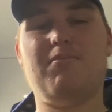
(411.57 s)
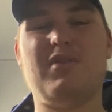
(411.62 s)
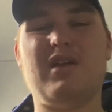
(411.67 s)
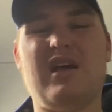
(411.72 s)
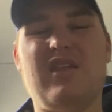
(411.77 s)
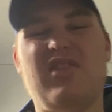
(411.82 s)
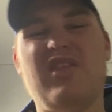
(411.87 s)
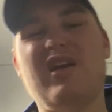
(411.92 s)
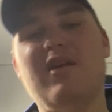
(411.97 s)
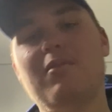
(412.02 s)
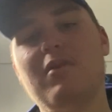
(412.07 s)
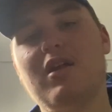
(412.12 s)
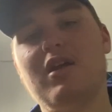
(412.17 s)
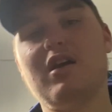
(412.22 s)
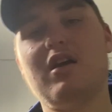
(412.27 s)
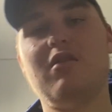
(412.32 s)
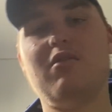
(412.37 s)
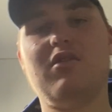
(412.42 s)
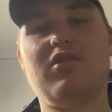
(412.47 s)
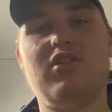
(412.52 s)
think I'm going to
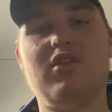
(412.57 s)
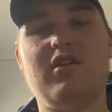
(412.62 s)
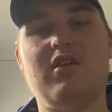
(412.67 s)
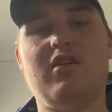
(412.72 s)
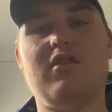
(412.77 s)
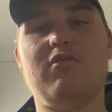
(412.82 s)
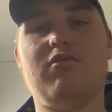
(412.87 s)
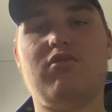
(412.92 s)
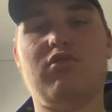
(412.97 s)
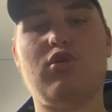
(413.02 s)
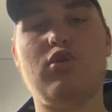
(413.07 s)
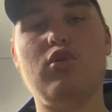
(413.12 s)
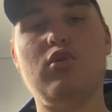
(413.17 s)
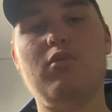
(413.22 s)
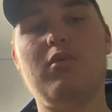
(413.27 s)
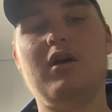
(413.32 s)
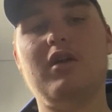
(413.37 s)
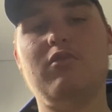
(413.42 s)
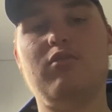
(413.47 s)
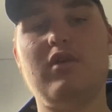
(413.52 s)
go with the
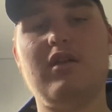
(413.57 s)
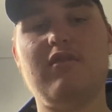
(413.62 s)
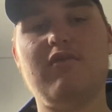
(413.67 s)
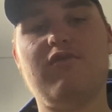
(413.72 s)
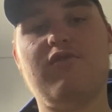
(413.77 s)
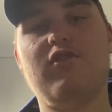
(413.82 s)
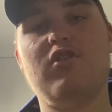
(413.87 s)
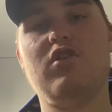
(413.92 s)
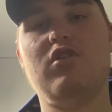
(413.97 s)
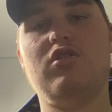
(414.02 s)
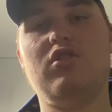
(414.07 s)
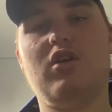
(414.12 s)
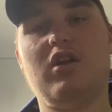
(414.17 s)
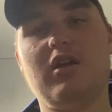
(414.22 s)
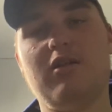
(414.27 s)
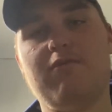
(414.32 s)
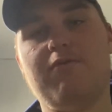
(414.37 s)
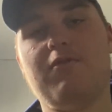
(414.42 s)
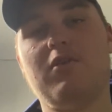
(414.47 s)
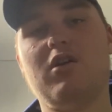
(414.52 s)
2-1 win for
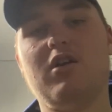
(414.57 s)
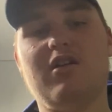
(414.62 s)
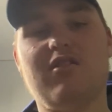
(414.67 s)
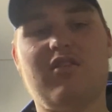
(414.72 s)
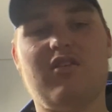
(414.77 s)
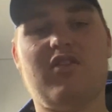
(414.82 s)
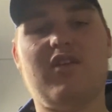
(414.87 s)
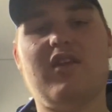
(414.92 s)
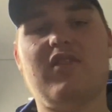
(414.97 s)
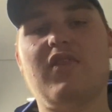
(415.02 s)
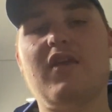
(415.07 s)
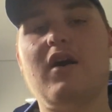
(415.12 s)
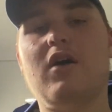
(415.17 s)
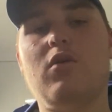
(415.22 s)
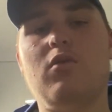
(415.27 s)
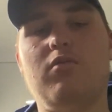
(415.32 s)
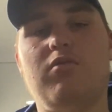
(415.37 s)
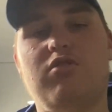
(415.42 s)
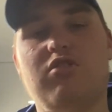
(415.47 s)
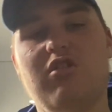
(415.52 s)
Nottingham Forest. I think
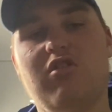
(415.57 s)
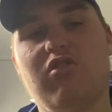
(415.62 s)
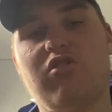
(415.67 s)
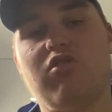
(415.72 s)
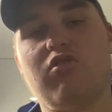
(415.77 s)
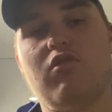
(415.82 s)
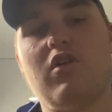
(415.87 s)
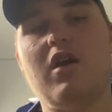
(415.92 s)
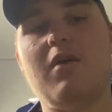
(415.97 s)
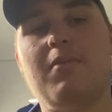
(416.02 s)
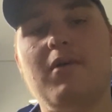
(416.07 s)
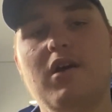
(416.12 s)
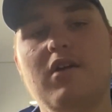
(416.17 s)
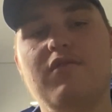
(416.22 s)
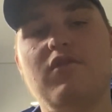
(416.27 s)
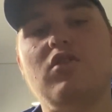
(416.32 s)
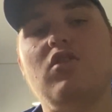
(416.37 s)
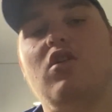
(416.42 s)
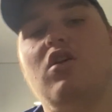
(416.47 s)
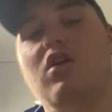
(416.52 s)
they'll just scrape over
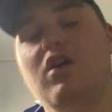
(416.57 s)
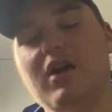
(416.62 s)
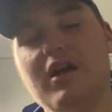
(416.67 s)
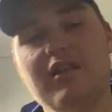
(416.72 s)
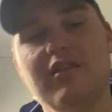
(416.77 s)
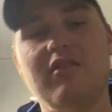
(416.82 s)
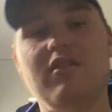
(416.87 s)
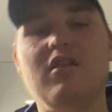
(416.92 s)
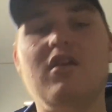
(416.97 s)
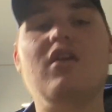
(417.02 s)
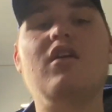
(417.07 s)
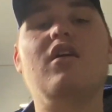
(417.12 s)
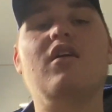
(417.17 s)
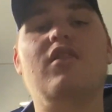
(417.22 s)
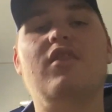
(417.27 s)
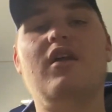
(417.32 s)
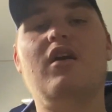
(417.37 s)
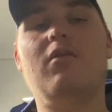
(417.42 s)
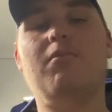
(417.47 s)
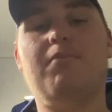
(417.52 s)
the line.
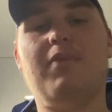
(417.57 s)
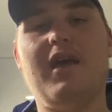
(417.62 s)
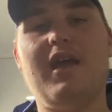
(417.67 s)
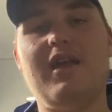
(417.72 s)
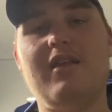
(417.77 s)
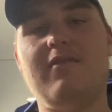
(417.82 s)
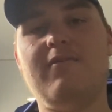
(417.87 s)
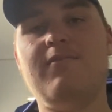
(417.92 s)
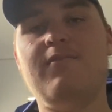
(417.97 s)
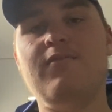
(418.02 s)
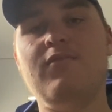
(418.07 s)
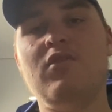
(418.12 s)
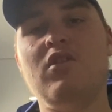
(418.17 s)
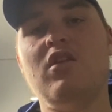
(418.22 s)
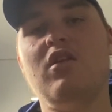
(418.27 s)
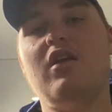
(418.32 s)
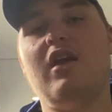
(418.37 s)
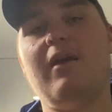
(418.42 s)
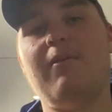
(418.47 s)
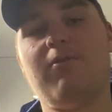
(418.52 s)
They'll beat
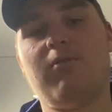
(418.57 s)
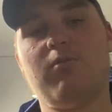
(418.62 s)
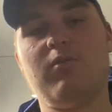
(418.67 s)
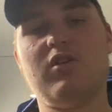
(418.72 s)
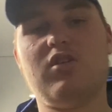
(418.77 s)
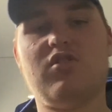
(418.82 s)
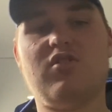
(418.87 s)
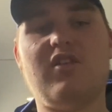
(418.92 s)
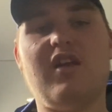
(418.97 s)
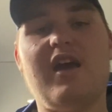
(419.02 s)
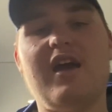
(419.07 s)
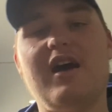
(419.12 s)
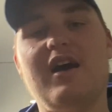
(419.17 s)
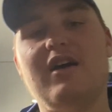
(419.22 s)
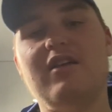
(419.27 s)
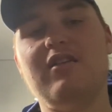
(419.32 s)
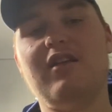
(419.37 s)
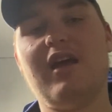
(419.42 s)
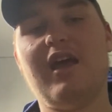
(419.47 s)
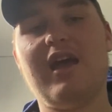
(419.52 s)
Ipswich
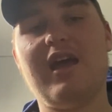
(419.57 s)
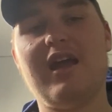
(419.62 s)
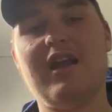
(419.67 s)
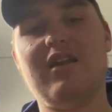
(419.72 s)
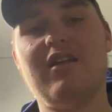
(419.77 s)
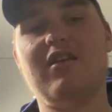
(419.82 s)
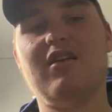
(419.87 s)
Town, and